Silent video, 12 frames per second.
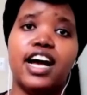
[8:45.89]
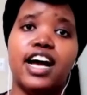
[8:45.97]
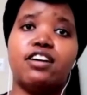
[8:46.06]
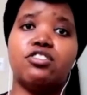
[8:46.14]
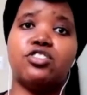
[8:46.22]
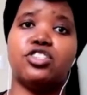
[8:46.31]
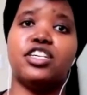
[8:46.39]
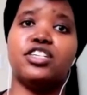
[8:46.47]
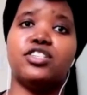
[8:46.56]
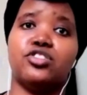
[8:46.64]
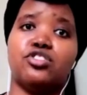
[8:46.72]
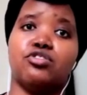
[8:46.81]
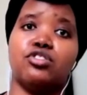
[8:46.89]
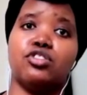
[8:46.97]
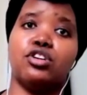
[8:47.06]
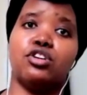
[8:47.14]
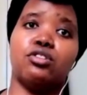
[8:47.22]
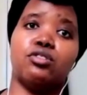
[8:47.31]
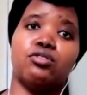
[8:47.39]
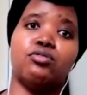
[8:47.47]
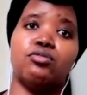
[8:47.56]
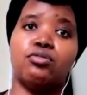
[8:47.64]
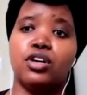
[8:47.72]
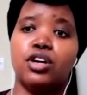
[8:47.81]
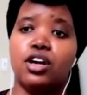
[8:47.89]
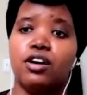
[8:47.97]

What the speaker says: how she has to go